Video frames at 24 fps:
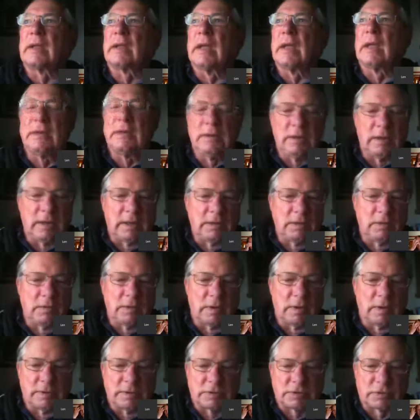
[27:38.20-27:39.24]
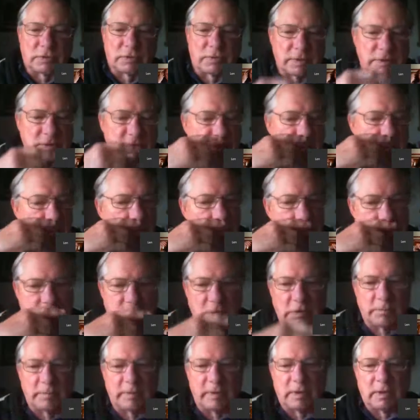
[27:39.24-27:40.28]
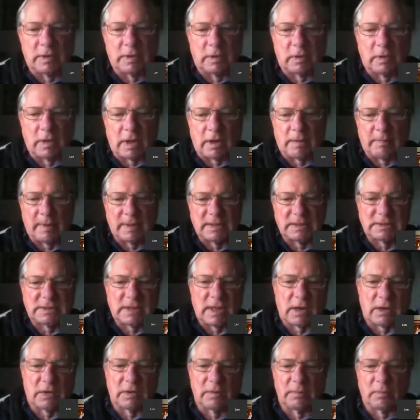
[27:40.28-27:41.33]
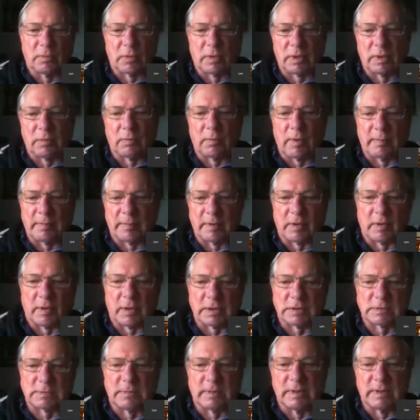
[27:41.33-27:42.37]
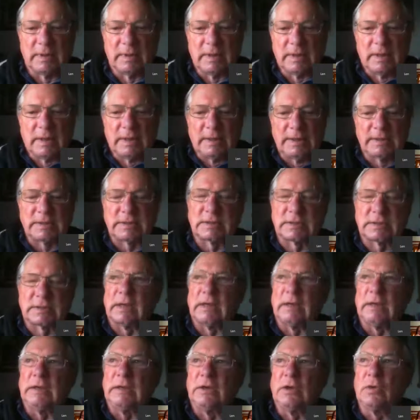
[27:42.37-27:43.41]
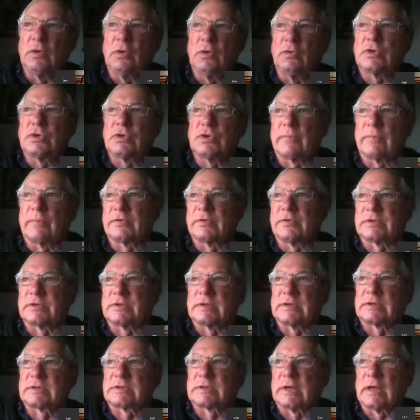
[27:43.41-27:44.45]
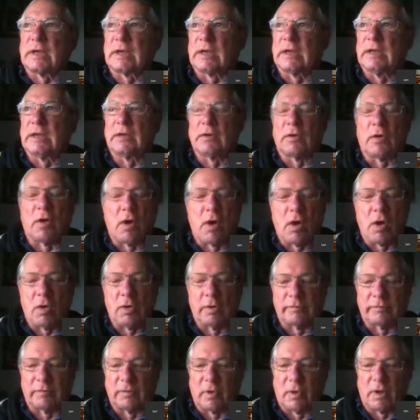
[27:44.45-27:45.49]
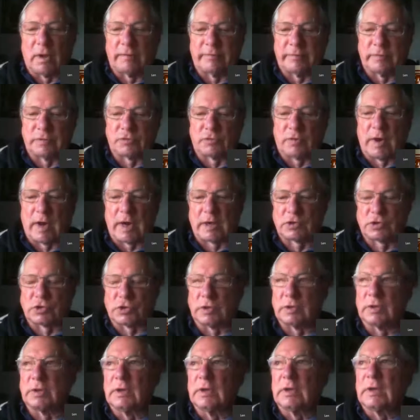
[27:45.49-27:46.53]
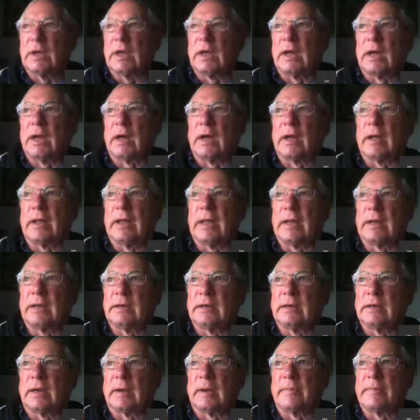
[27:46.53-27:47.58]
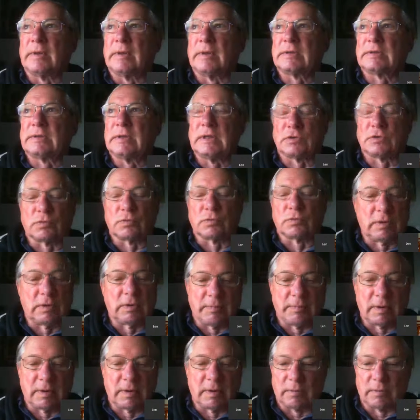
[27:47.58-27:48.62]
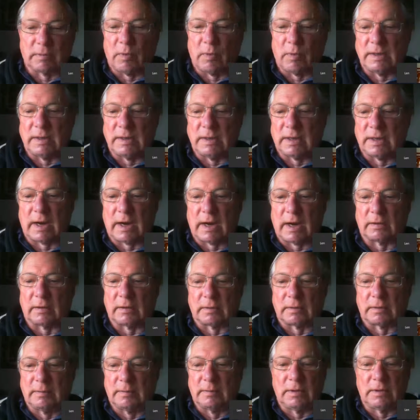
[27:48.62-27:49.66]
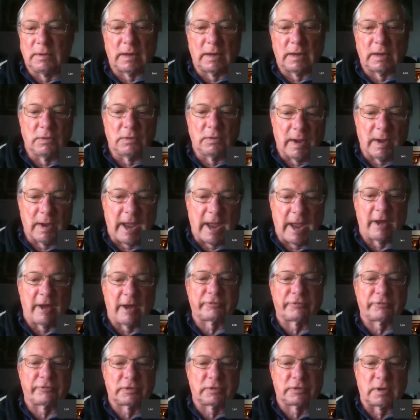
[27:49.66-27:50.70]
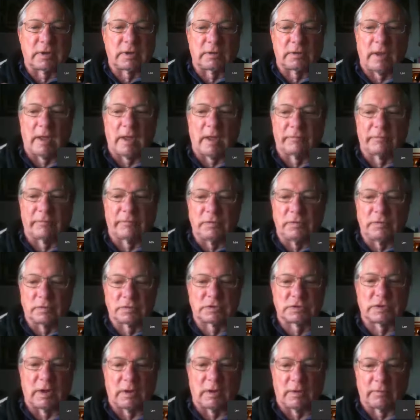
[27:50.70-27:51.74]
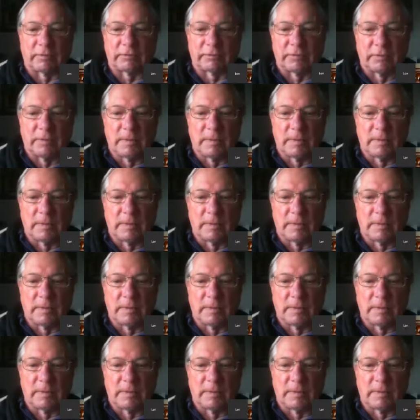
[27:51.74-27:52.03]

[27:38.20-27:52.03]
and you know this, Chris, too, because you've been in a lot of my Saturday morning webinars, but this is a huge emphasis in all of law of attraction. And it's really big with Wayne Dyer. I mean, you have to love yourself.